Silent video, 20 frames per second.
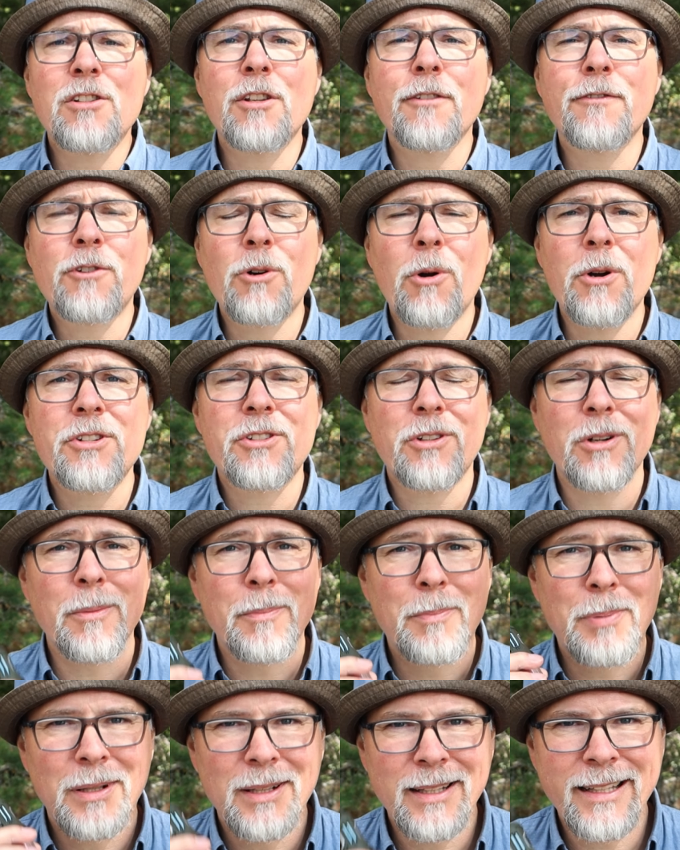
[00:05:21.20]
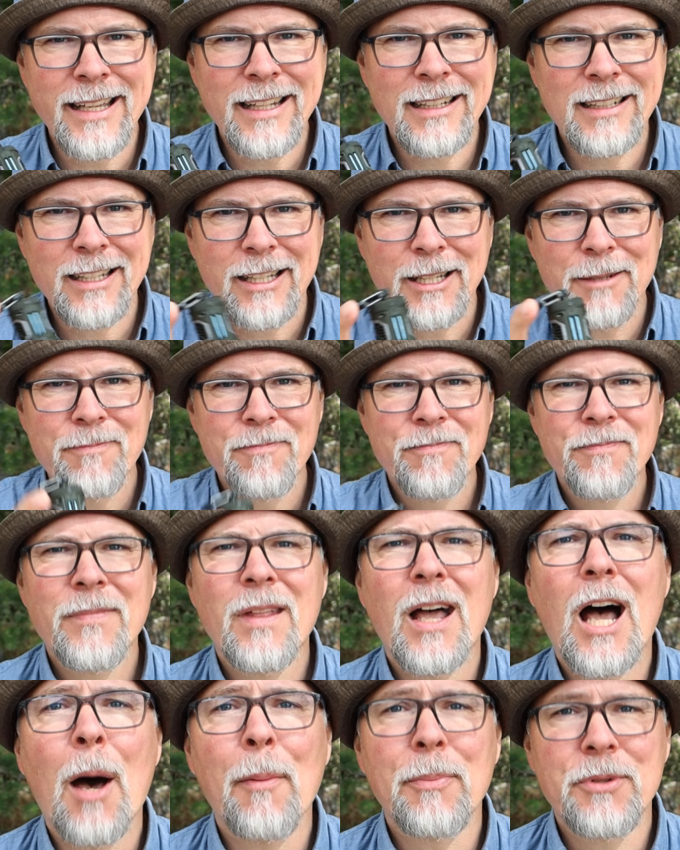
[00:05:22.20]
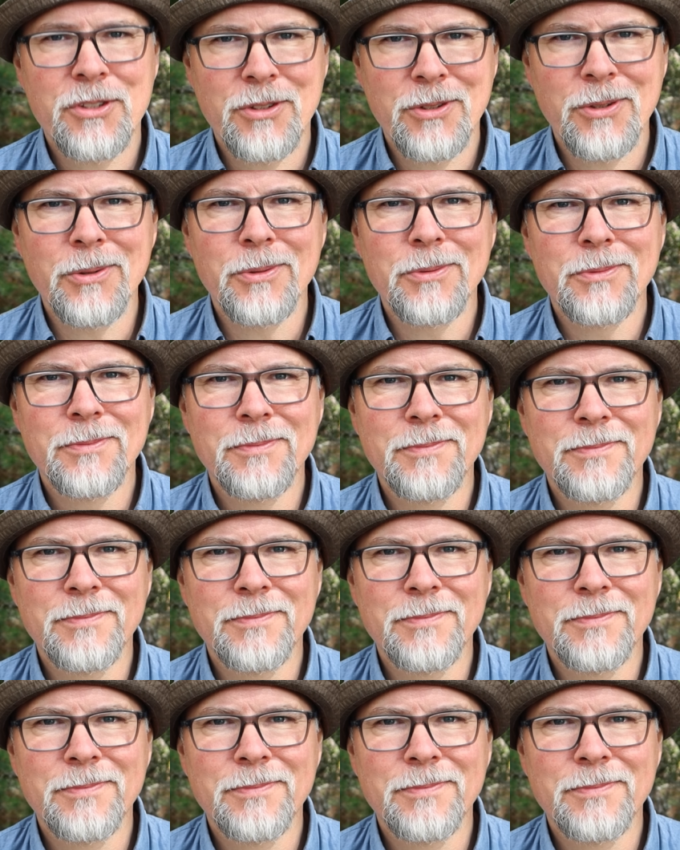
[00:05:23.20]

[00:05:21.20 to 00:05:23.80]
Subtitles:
is of course completely up to you.